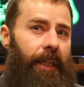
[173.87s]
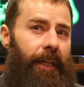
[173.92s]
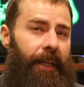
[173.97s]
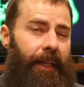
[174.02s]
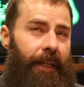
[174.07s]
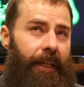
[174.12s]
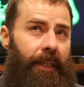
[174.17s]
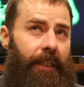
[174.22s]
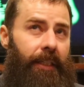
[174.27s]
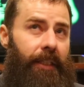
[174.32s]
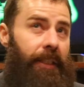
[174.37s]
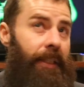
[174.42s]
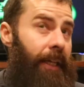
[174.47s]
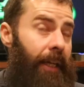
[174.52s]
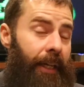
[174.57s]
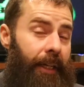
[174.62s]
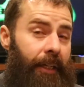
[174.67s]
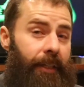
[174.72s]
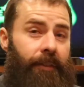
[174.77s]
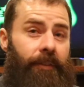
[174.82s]
8
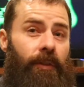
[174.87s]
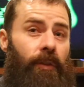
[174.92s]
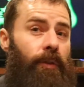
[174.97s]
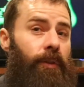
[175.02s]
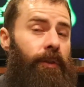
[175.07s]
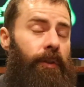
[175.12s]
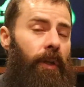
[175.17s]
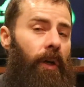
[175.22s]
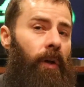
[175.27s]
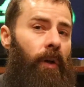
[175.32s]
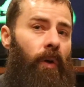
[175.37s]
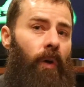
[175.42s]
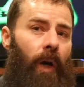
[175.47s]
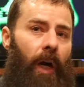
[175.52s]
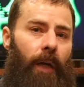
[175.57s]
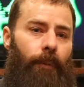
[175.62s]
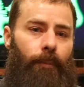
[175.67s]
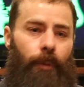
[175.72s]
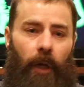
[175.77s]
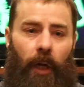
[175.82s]
days or so,
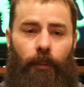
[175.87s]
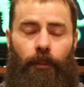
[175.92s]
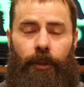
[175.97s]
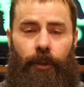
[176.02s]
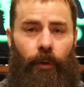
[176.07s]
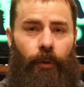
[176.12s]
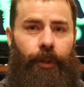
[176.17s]
I probably